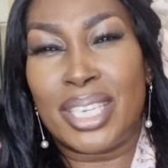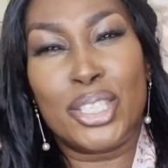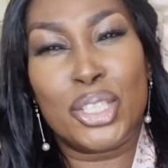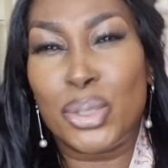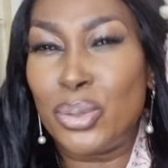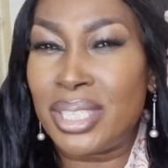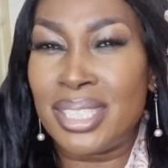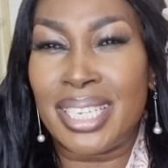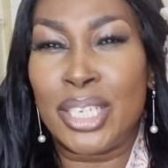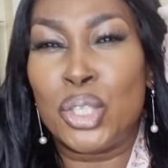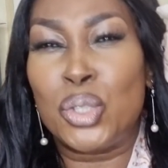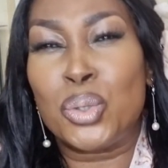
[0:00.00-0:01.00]
seduces
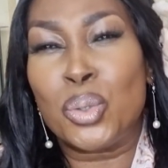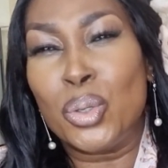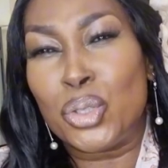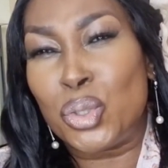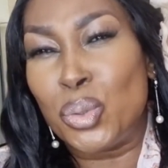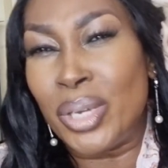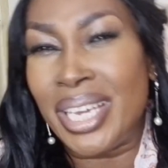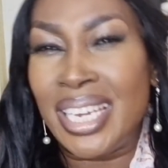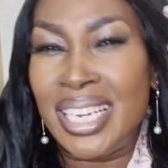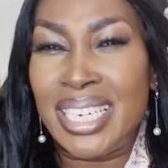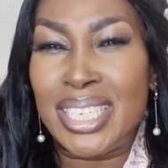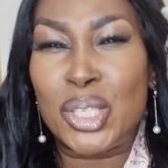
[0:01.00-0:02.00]
and draws you
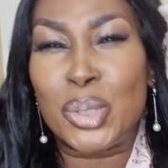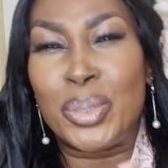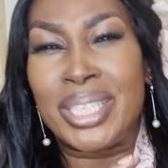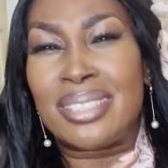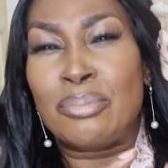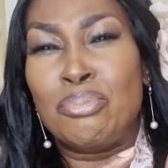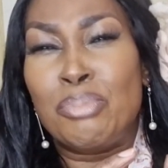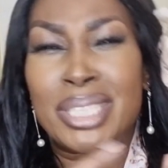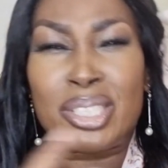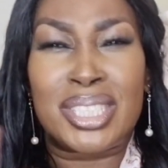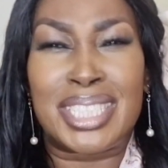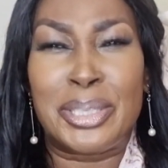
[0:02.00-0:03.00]
in into its
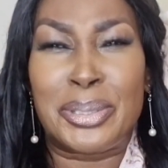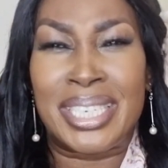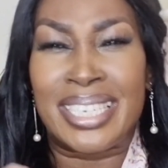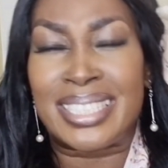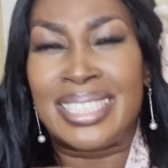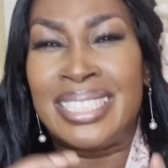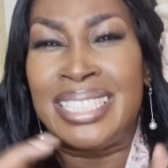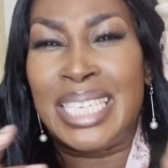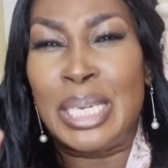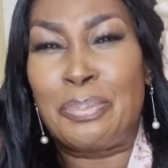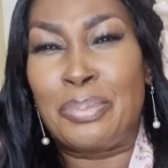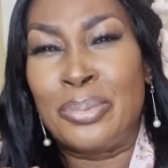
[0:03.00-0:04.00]
mysterious,
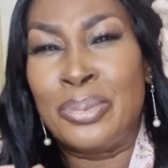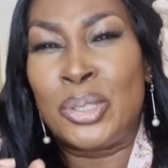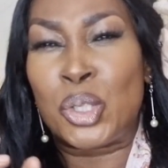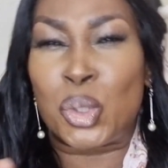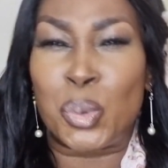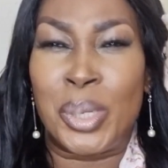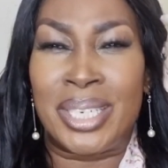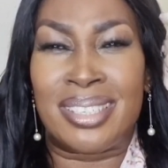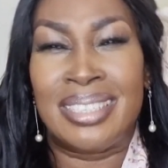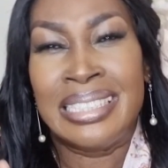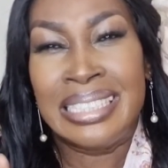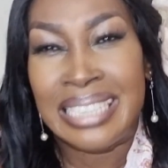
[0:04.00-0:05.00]
deep, sweet
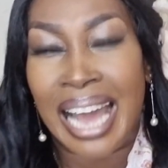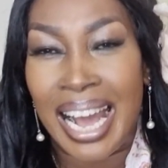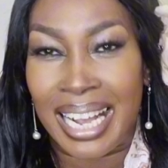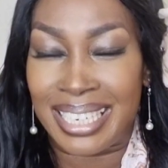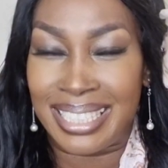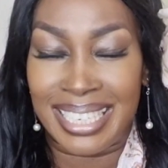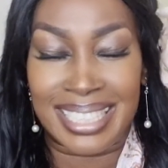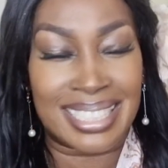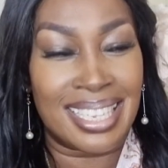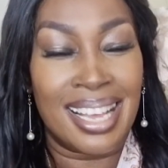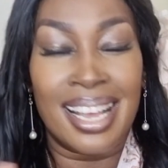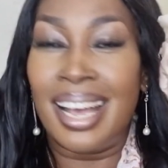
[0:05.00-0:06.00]

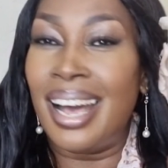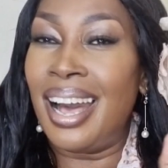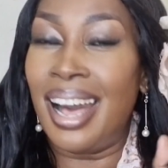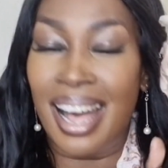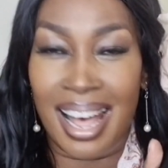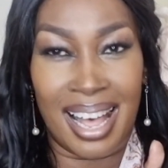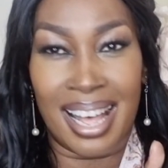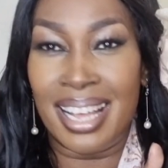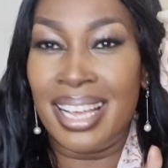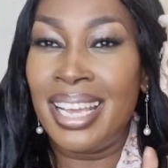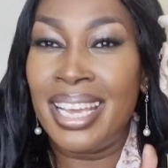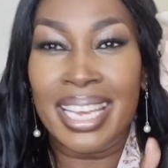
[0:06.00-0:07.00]
darkness.
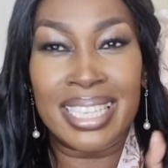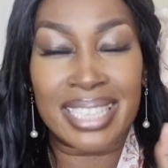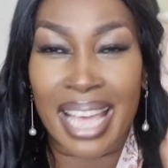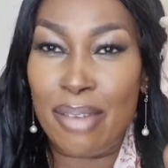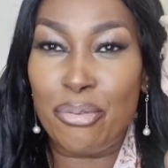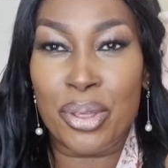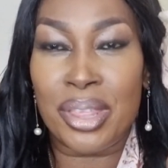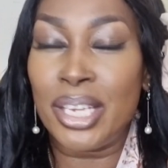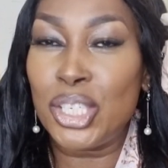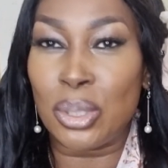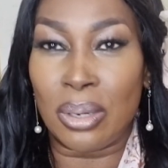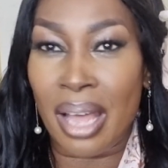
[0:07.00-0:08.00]
It's
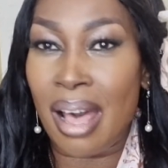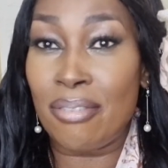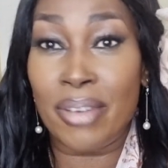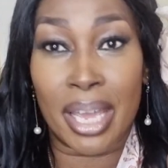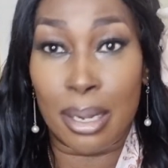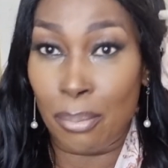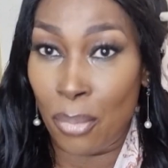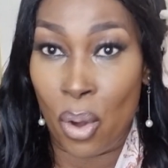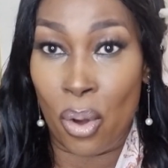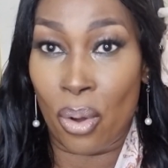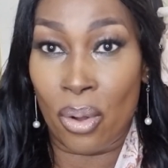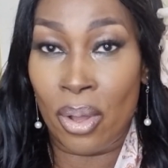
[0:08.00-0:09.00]
everything to love and
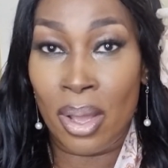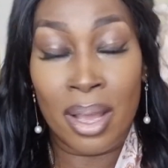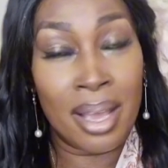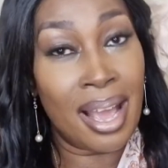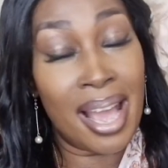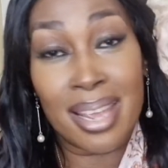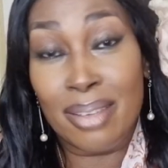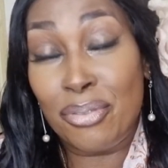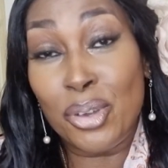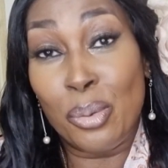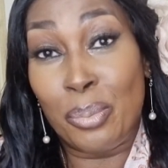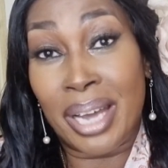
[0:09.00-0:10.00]
more. I
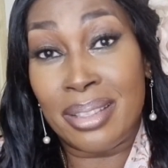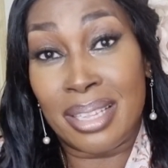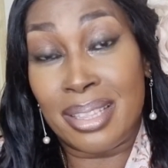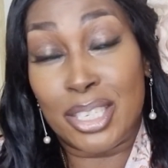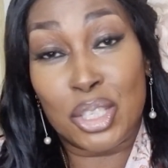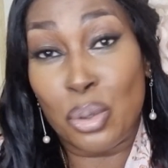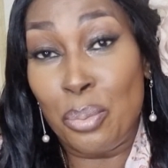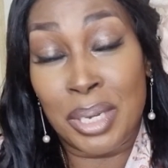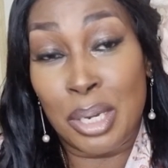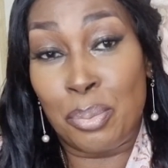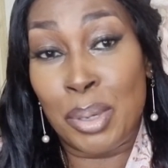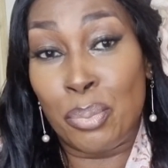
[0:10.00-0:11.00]
feel bad that there's so
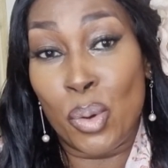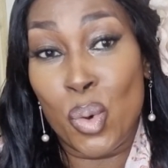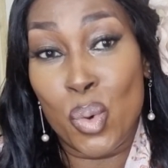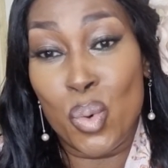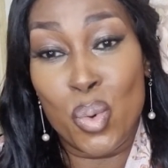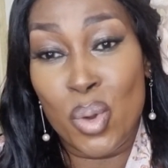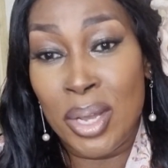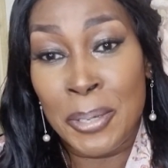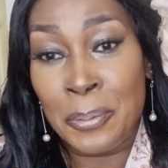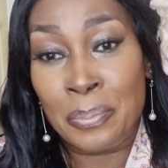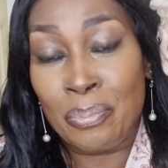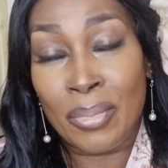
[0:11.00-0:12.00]
many people who
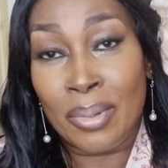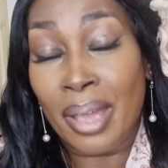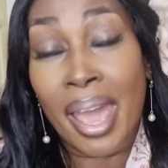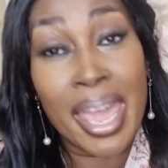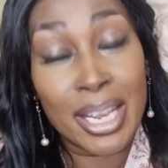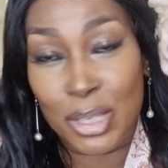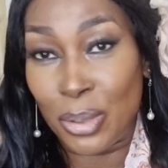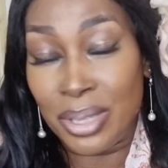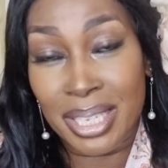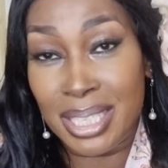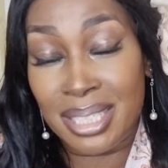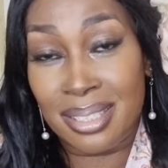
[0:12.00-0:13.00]
hate
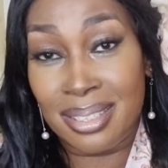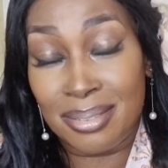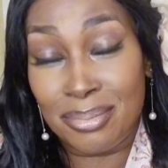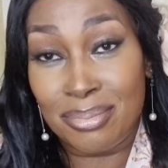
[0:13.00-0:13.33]
on this